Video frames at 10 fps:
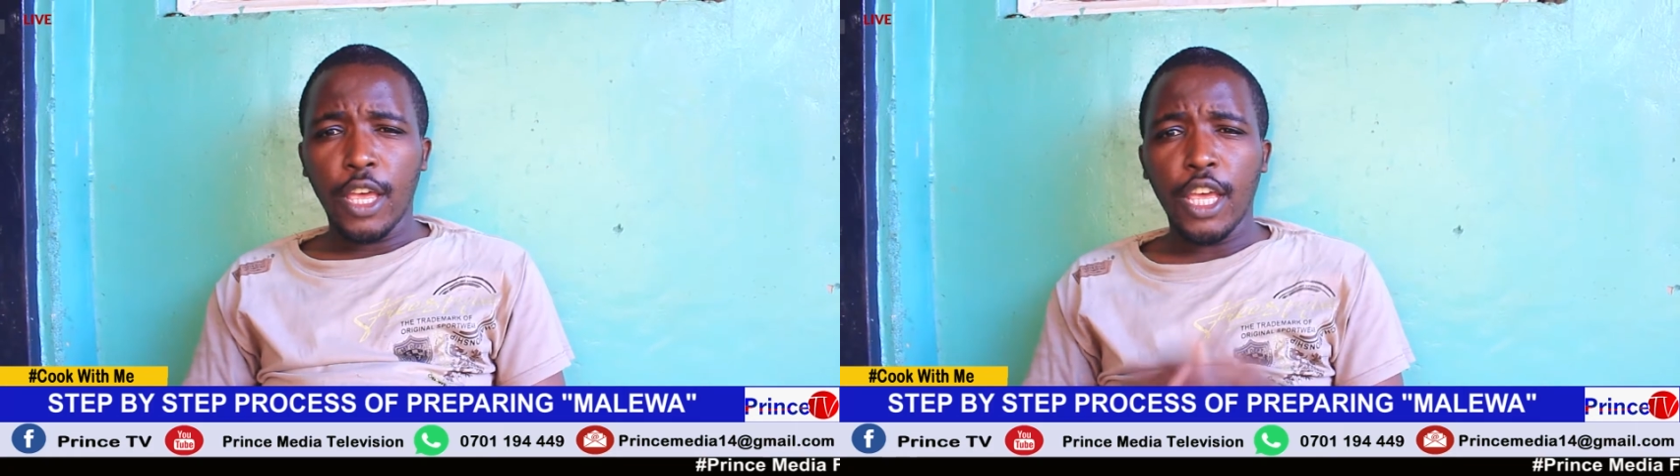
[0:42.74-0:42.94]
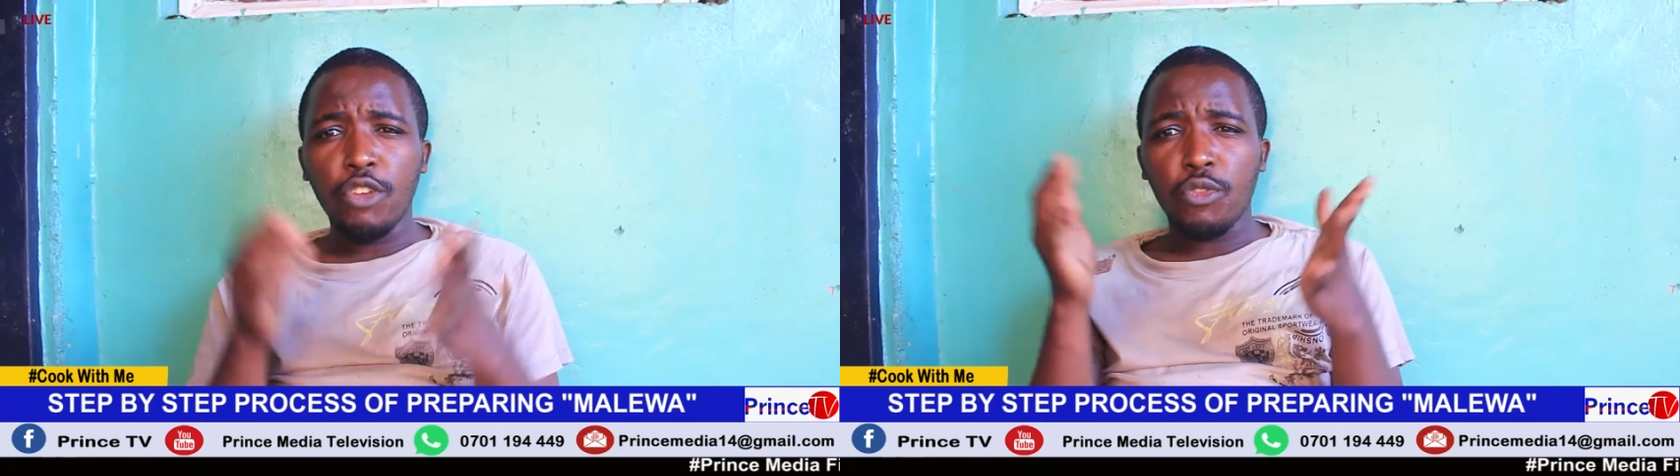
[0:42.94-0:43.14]

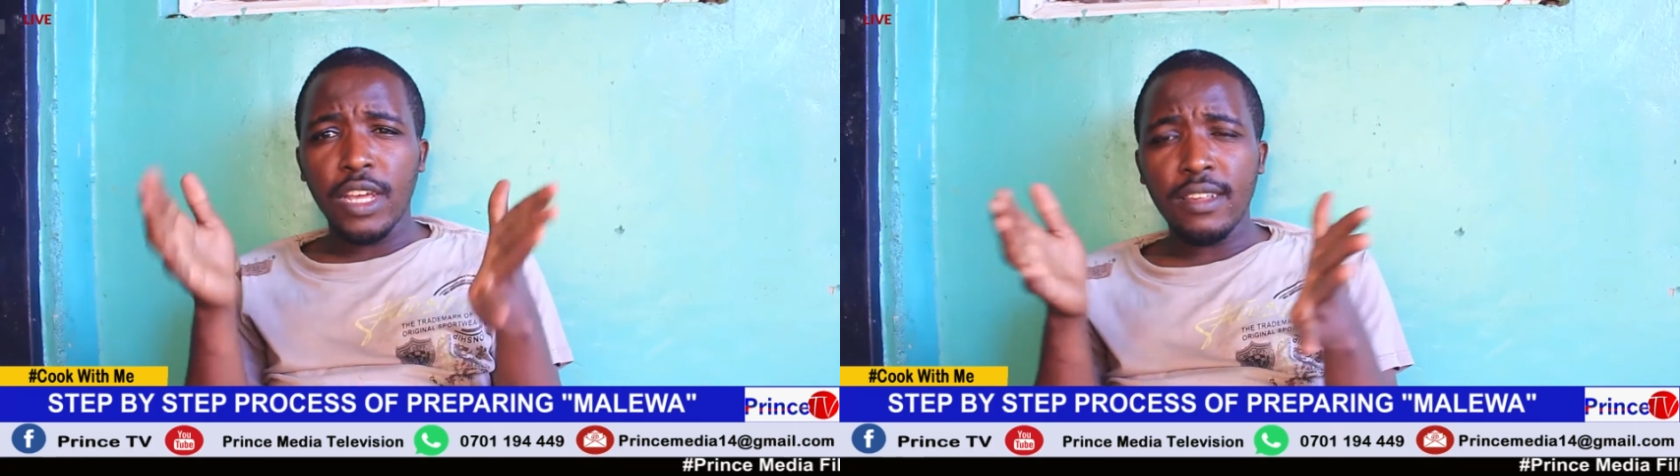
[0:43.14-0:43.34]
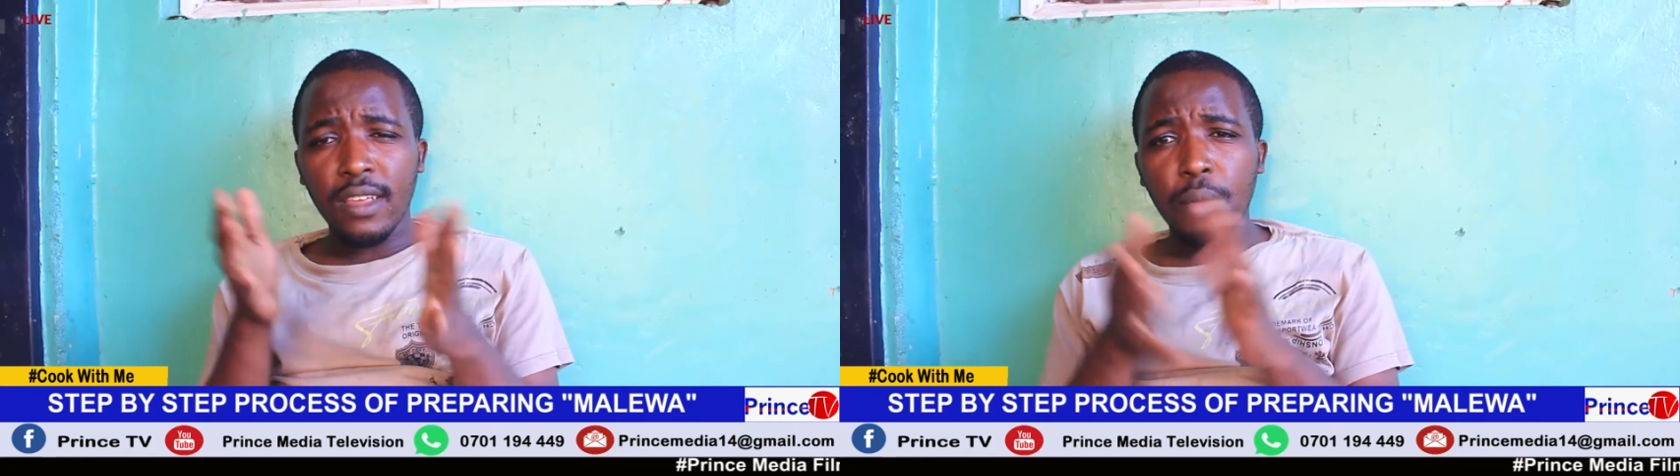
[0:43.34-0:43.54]
In
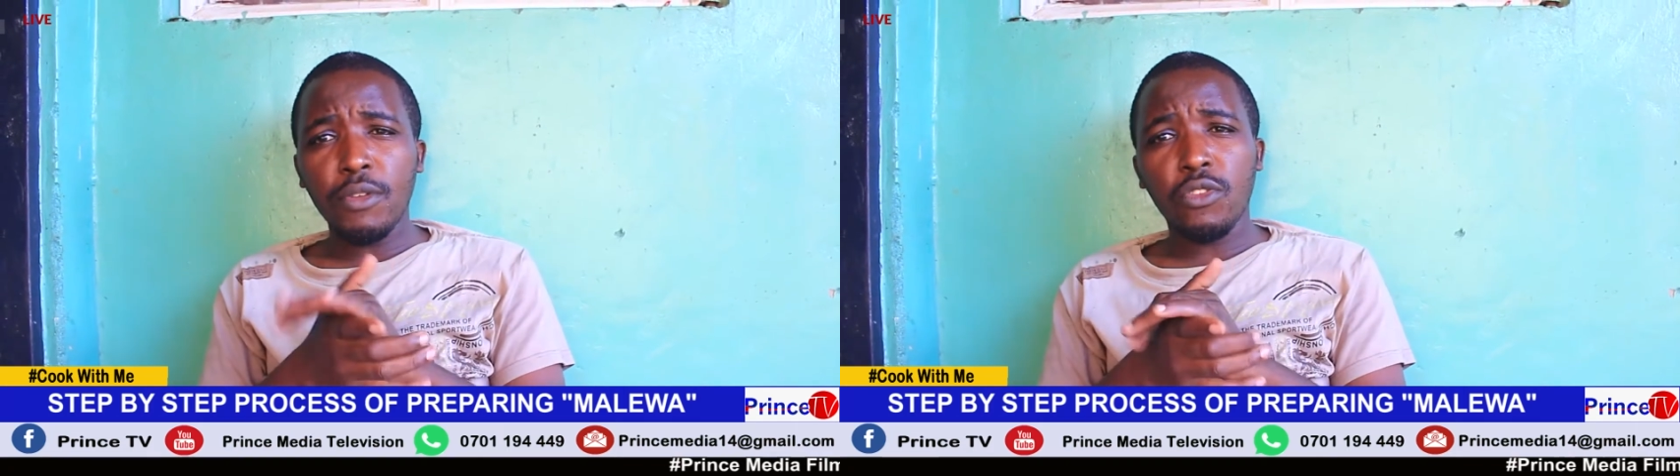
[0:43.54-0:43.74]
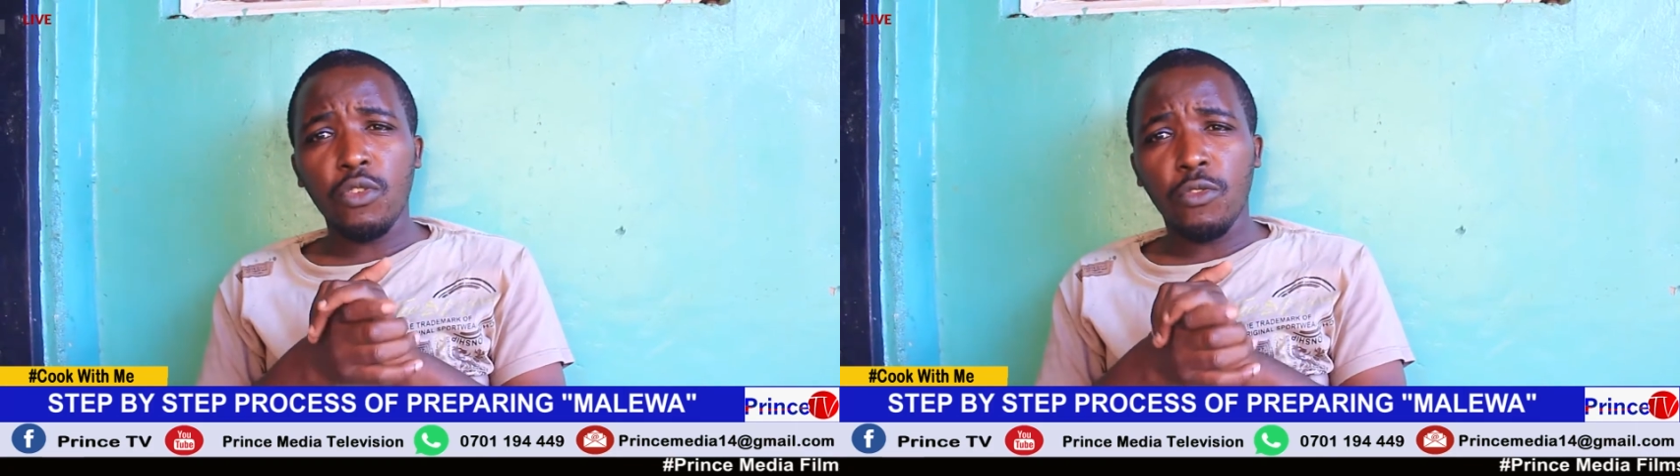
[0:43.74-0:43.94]
today's
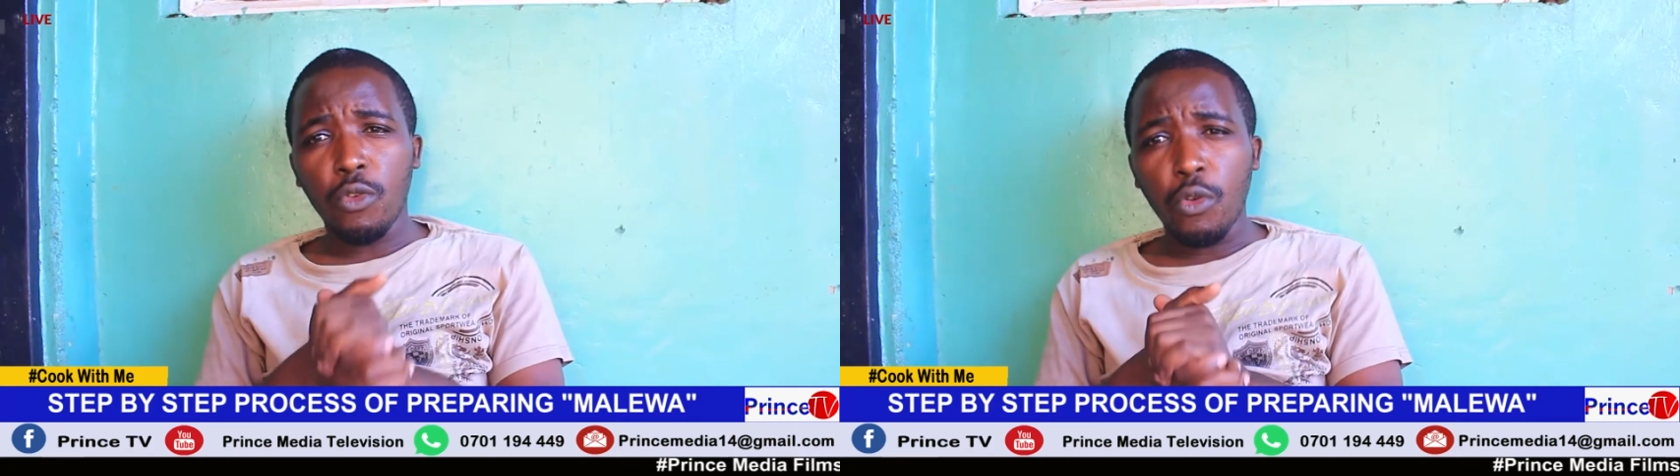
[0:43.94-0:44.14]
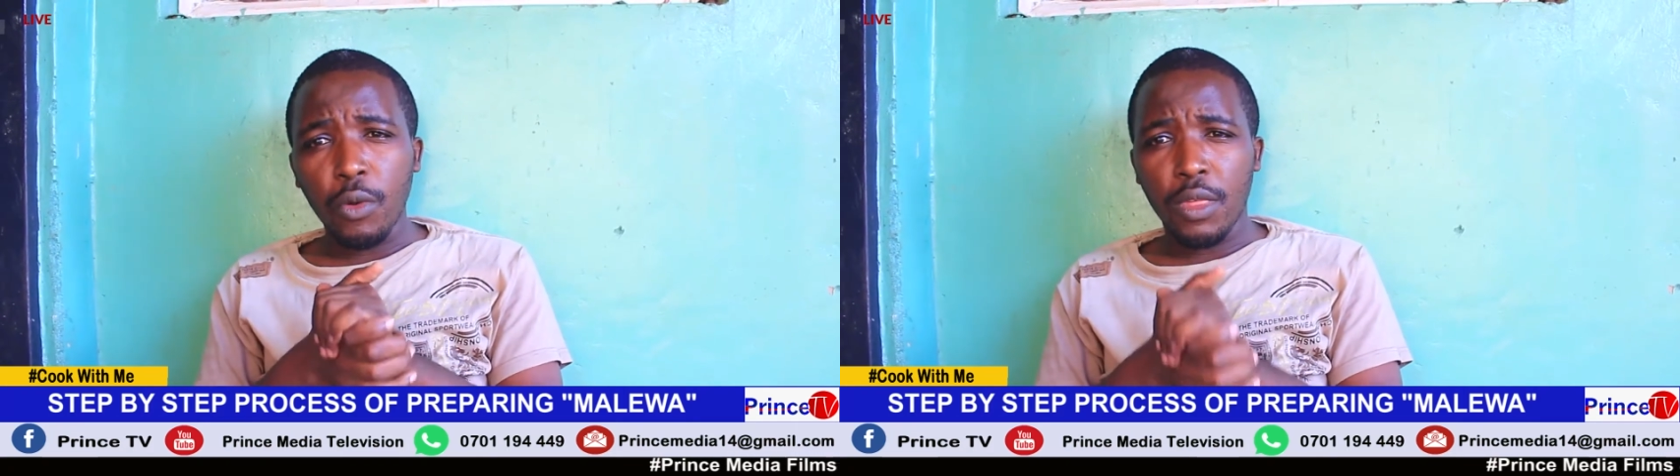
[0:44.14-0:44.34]
episode of
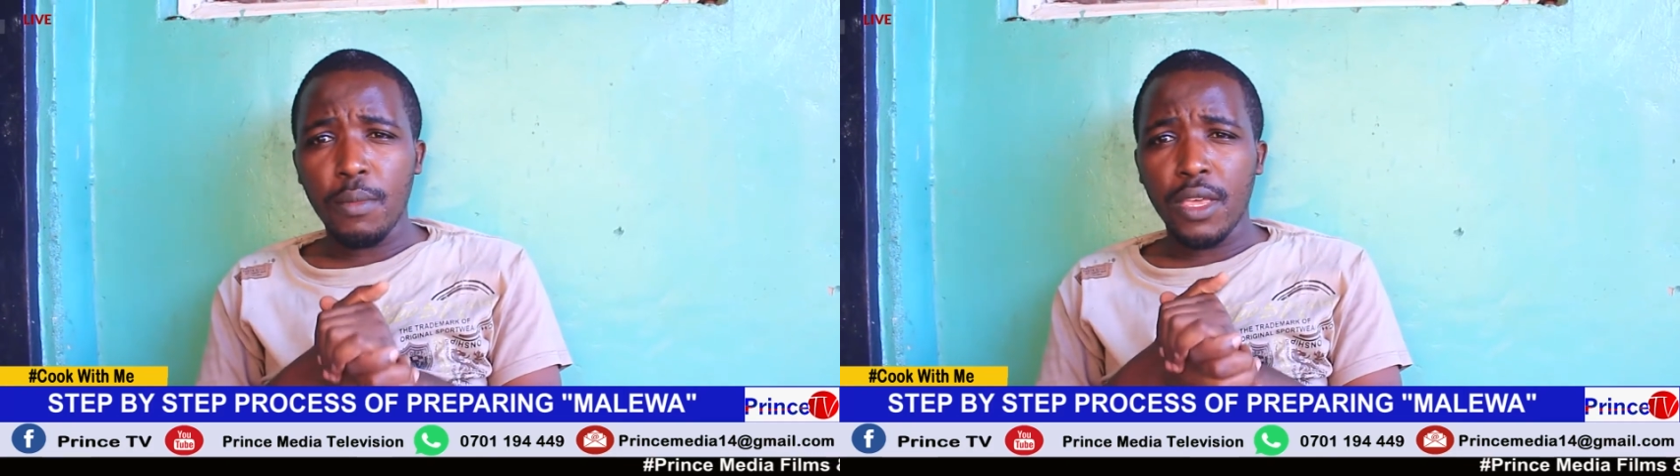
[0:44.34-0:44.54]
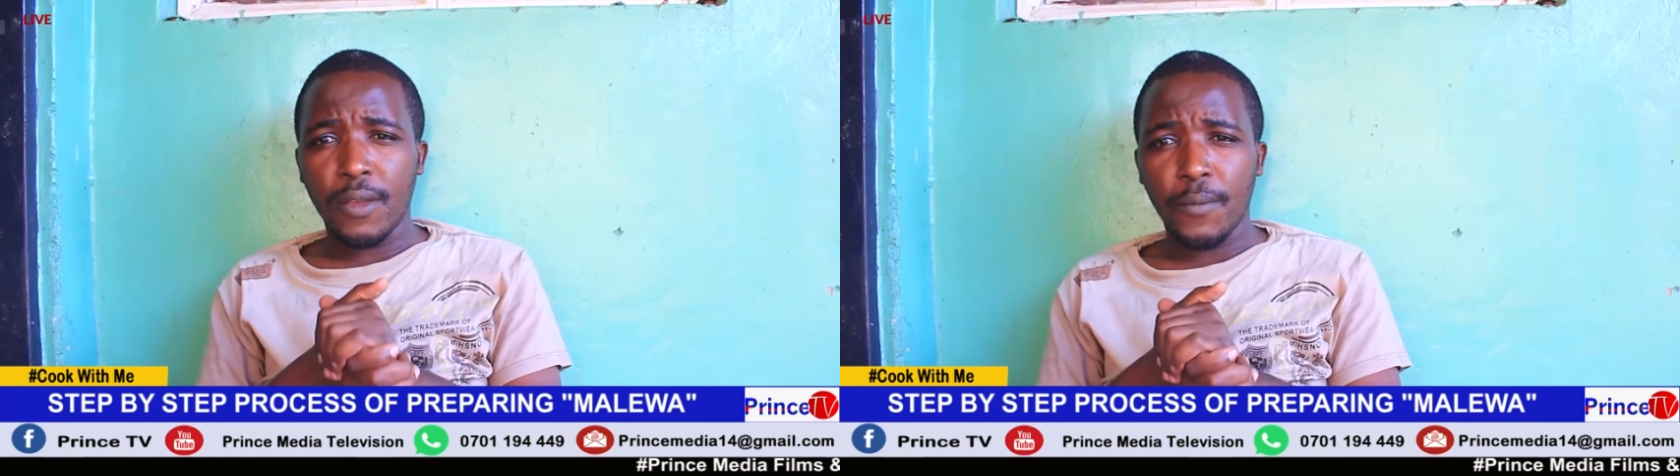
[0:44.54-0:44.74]
Cook With
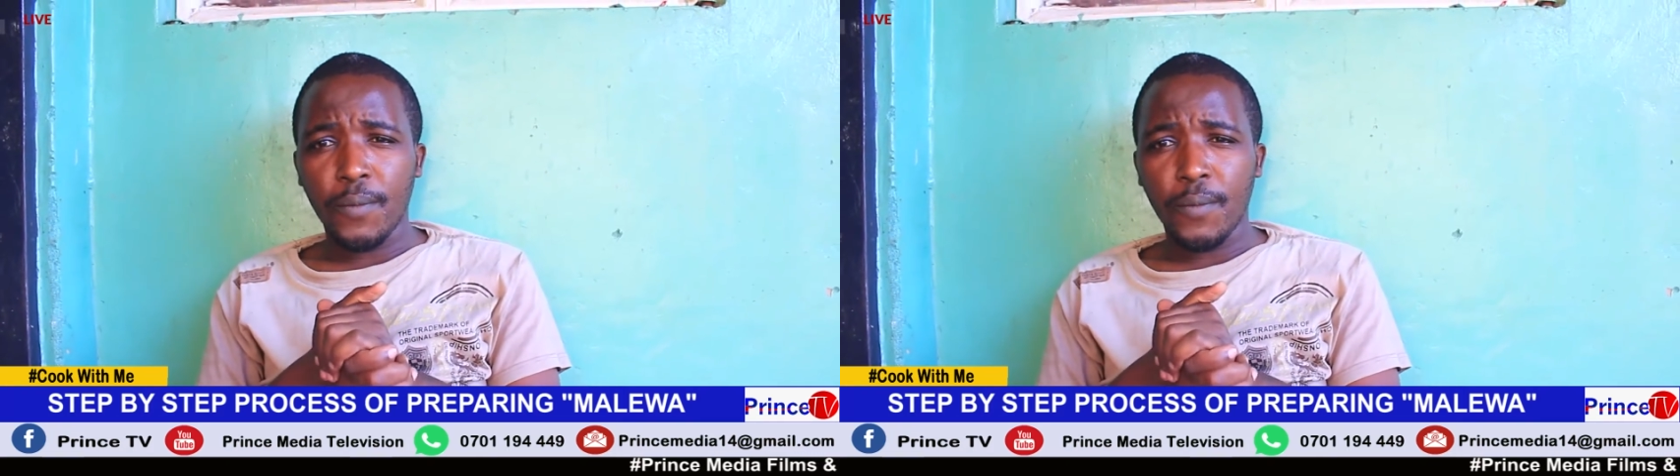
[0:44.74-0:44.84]
Me,